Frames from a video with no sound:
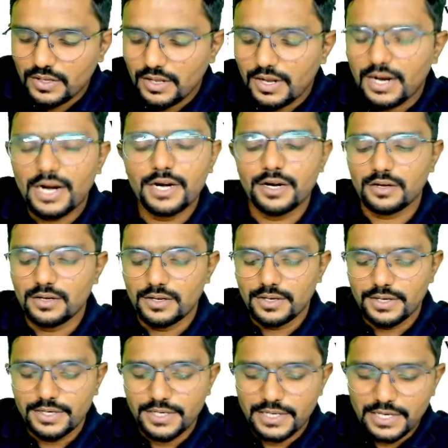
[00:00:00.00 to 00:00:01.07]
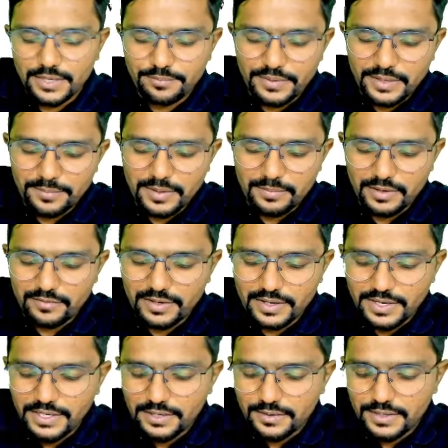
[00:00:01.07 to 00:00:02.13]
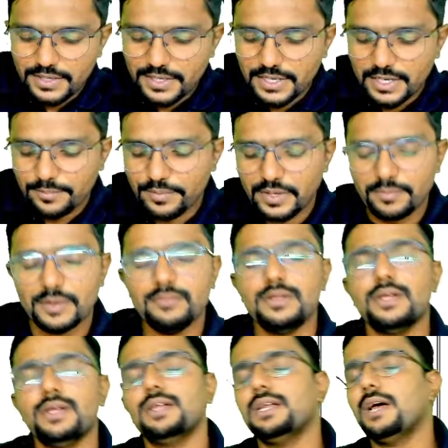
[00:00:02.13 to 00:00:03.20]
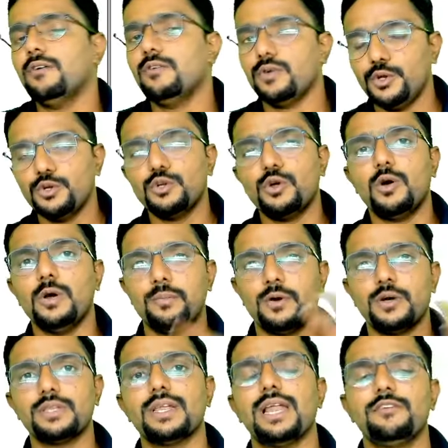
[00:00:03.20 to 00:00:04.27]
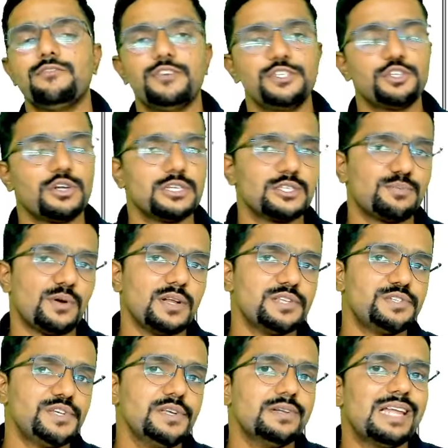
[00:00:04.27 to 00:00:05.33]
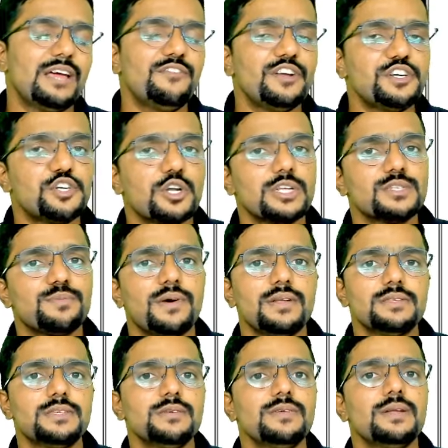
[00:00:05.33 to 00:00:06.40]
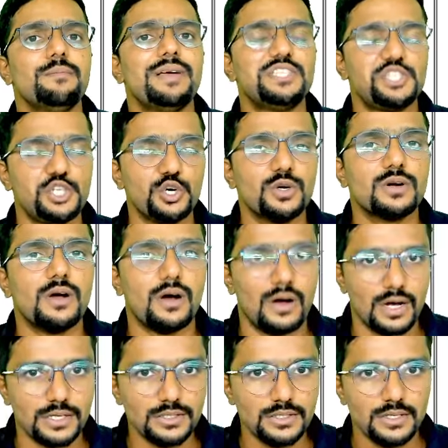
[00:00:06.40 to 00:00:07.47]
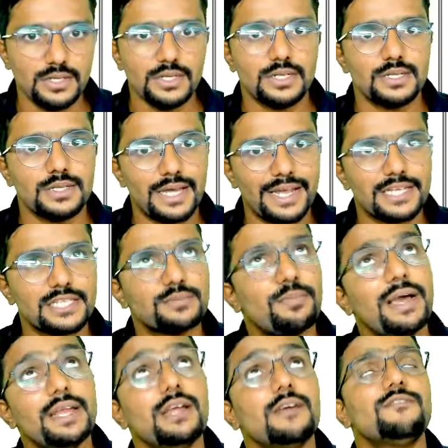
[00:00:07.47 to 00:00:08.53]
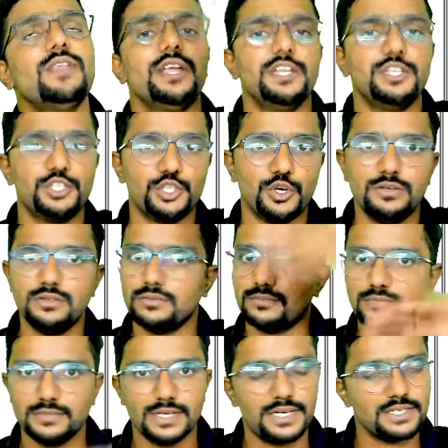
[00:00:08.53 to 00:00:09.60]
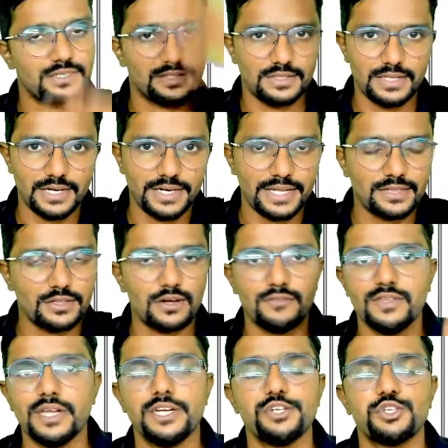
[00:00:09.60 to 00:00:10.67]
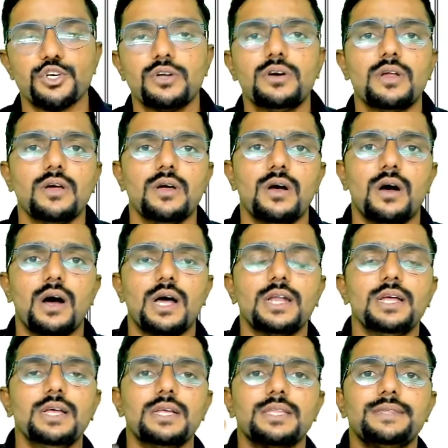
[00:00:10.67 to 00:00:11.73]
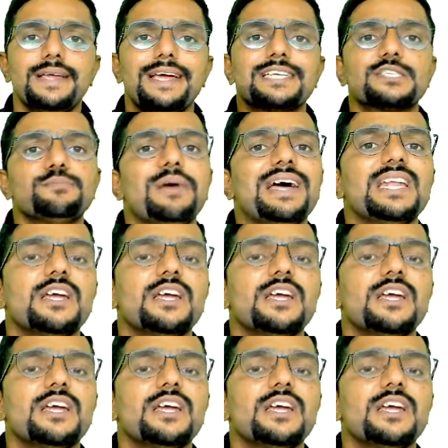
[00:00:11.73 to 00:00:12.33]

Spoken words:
And yearly premium I will write, yearly premium. Now, you know about the life insurance policy. Life insurance policy will mature on the expiry of the insured, that is the death of the insured, or the expiry